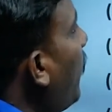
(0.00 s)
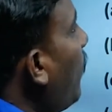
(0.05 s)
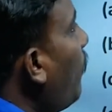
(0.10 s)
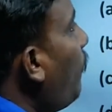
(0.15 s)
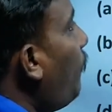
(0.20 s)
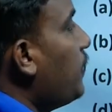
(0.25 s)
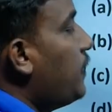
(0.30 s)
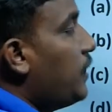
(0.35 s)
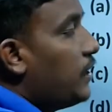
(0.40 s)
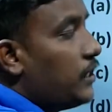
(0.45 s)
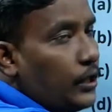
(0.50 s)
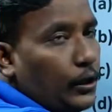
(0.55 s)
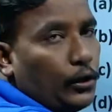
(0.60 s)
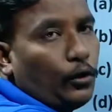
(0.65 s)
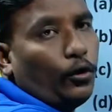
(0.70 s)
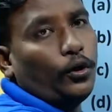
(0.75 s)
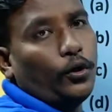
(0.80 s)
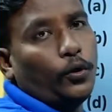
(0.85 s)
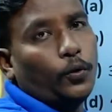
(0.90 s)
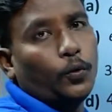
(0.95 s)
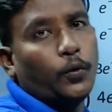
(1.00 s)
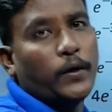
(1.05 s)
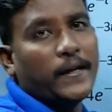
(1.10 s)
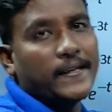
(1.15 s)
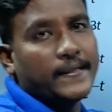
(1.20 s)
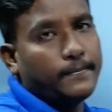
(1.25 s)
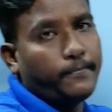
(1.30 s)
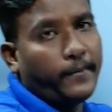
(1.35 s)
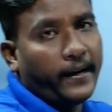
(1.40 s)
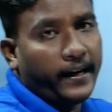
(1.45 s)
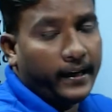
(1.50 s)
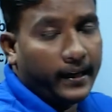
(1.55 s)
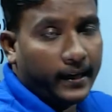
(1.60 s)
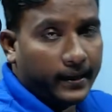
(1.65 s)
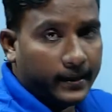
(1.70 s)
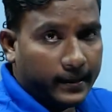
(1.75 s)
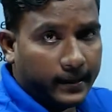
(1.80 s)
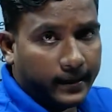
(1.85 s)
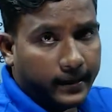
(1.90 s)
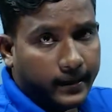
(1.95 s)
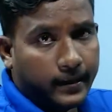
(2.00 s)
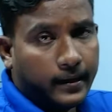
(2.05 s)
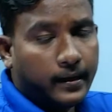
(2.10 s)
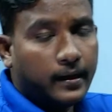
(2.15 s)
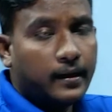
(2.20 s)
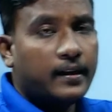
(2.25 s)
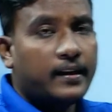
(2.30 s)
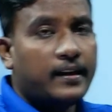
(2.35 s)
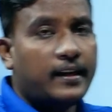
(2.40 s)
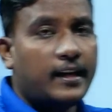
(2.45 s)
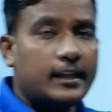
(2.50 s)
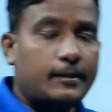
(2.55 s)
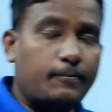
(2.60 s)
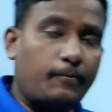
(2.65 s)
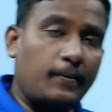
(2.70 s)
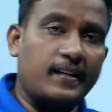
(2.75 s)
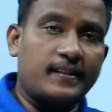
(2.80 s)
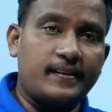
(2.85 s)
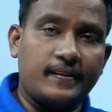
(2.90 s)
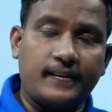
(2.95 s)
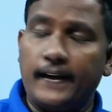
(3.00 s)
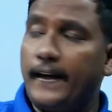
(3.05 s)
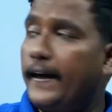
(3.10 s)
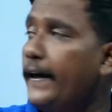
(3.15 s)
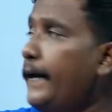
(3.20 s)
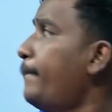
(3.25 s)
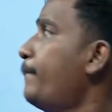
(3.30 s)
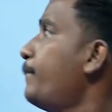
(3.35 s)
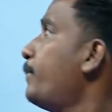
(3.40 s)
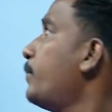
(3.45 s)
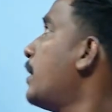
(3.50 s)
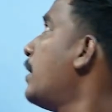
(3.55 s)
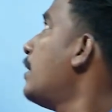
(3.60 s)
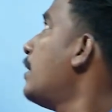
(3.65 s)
A of s is equal to s by s plus 3.